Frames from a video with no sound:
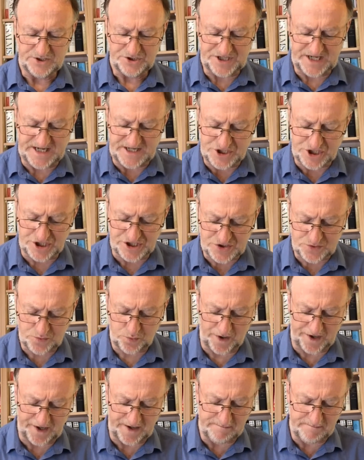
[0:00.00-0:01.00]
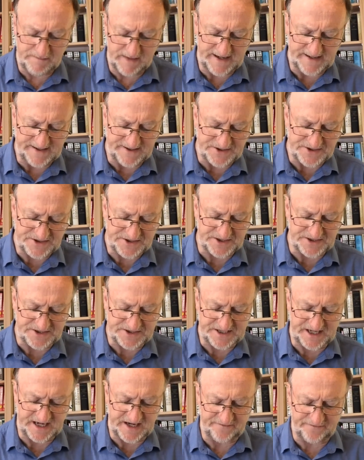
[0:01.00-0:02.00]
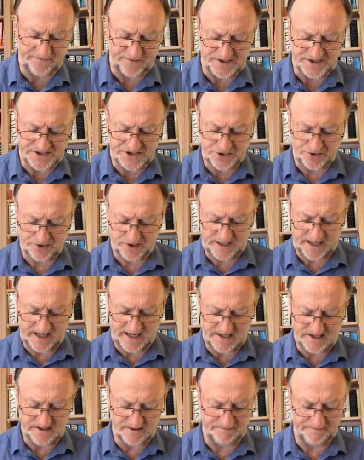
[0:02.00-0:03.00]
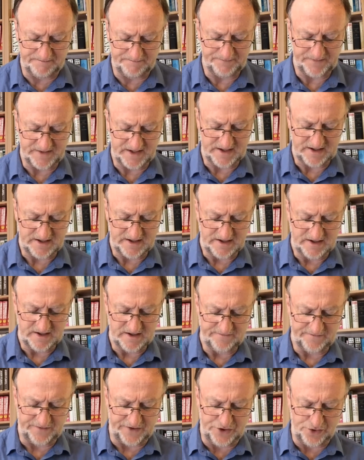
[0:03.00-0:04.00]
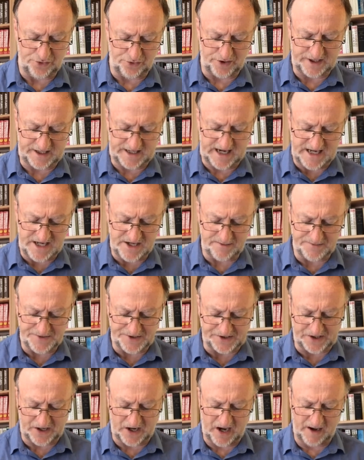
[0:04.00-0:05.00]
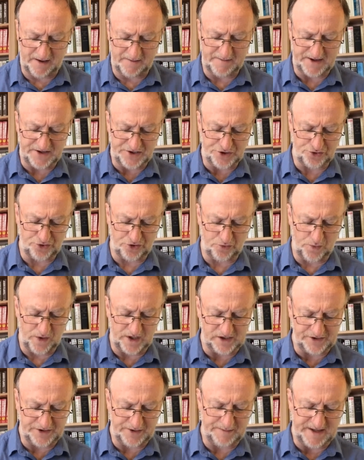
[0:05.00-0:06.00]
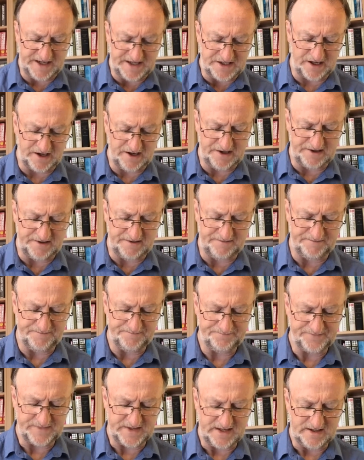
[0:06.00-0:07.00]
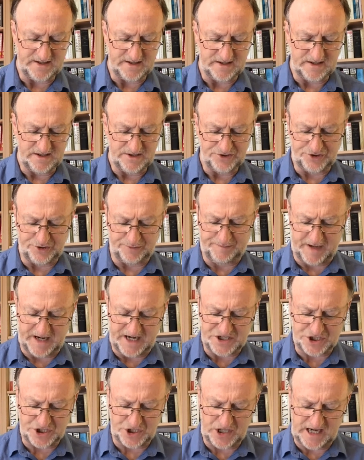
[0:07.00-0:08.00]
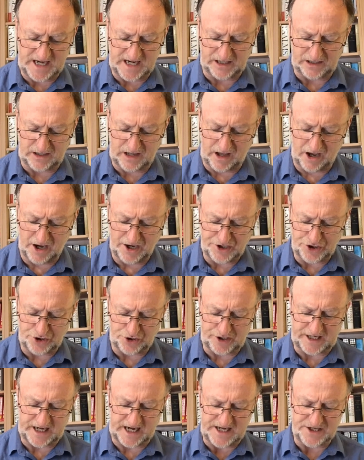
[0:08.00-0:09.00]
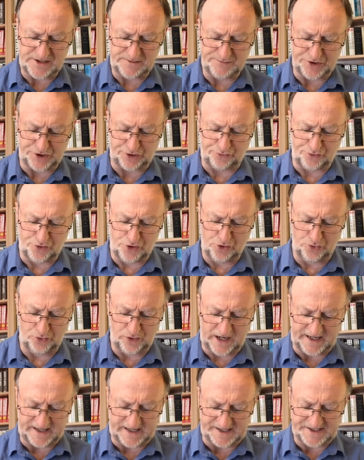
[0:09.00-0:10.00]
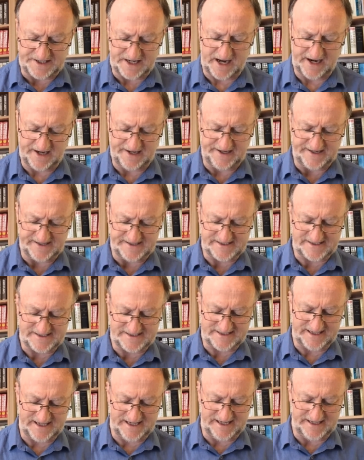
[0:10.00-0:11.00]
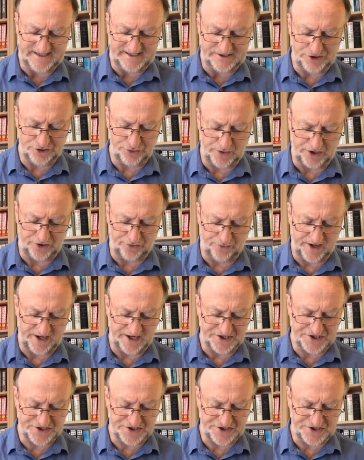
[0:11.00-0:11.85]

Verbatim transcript: Teach us what it means to seek first your kingdom, for your kingdom to come and your will to be done, to patiently allow your kingdom to grow like a tiny seed to a great